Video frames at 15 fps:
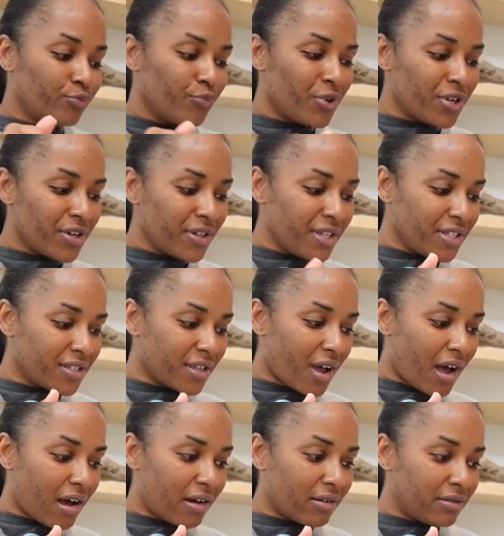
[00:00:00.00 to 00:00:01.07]
what are these
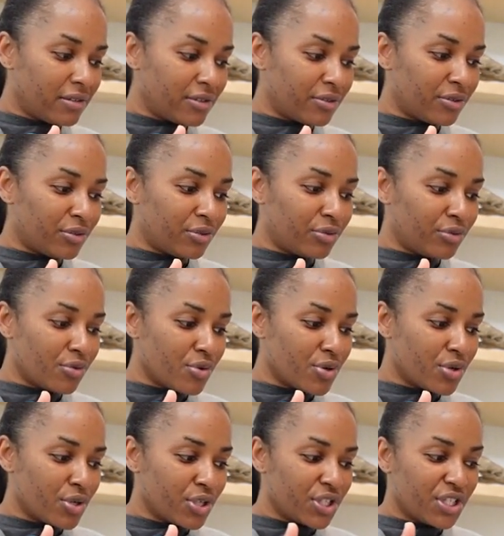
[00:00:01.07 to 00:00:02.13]
called? Little
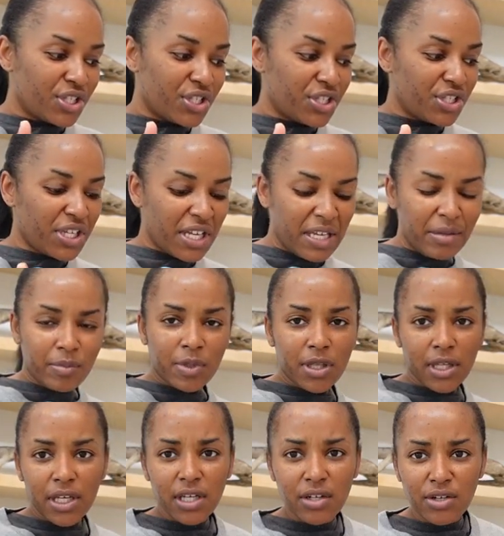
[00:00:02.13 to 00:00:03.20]
steam
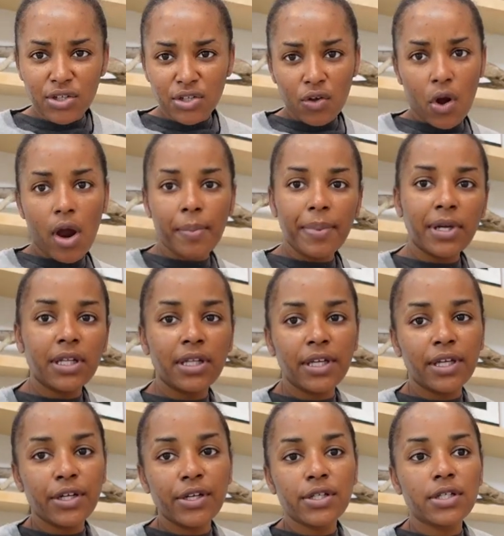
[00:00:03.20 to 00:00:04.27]
cleaners, carpet
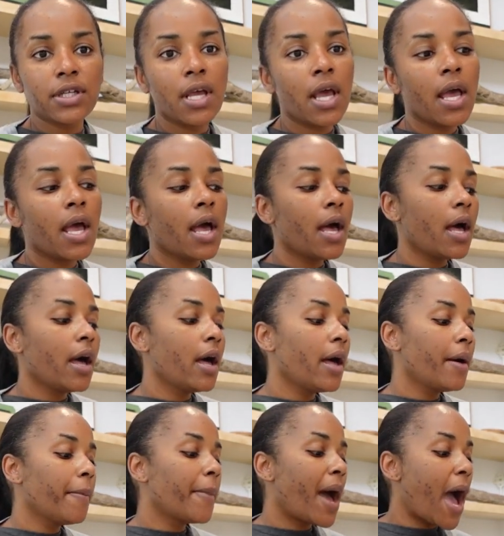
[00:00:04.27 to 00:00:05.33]
cleaners.
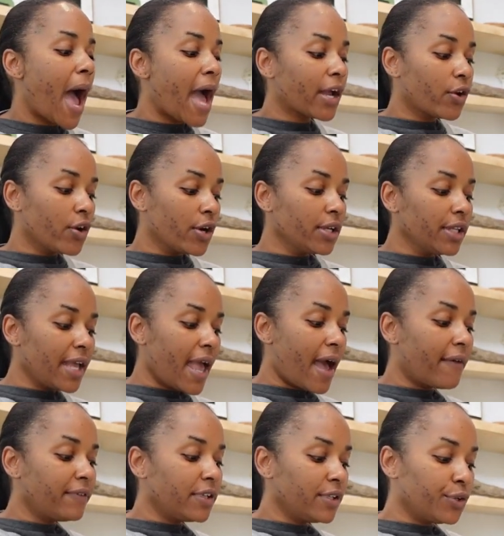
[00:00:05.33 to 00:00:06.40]
Um, I currently
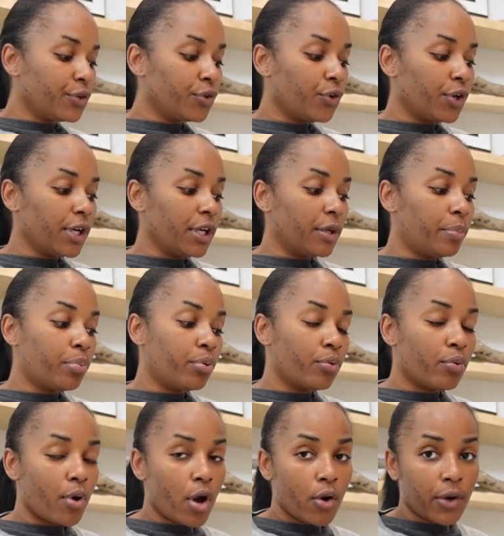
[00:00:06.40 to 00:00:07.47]
have the Little Green
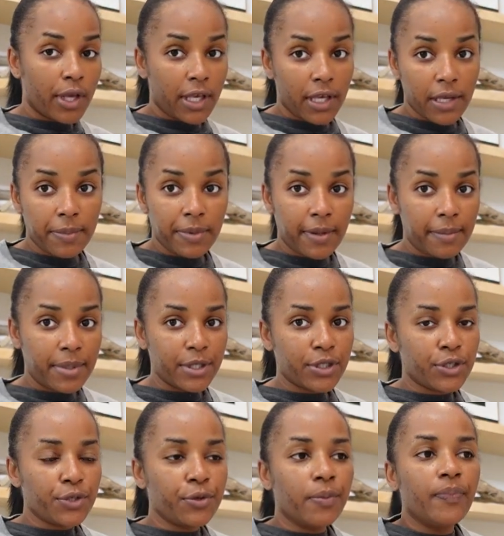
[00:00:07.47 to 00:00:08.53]
Pro Heat, the
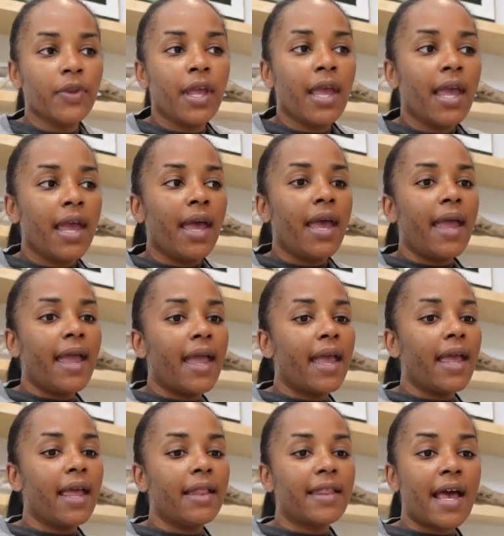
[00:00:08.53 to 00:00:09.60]
Bissell,
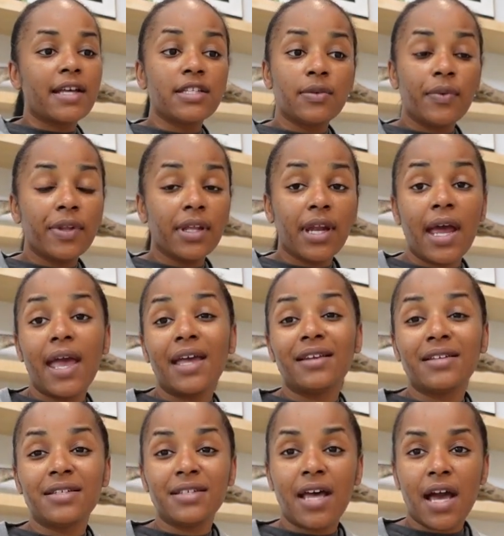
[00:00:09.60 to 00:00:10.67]
and that's the one that I had
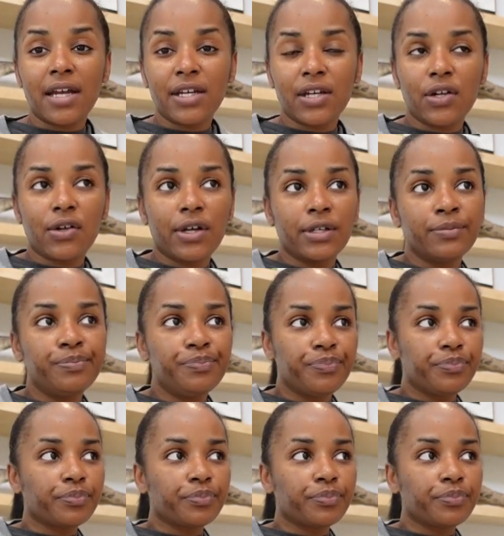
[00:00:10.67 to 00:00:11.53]
decided on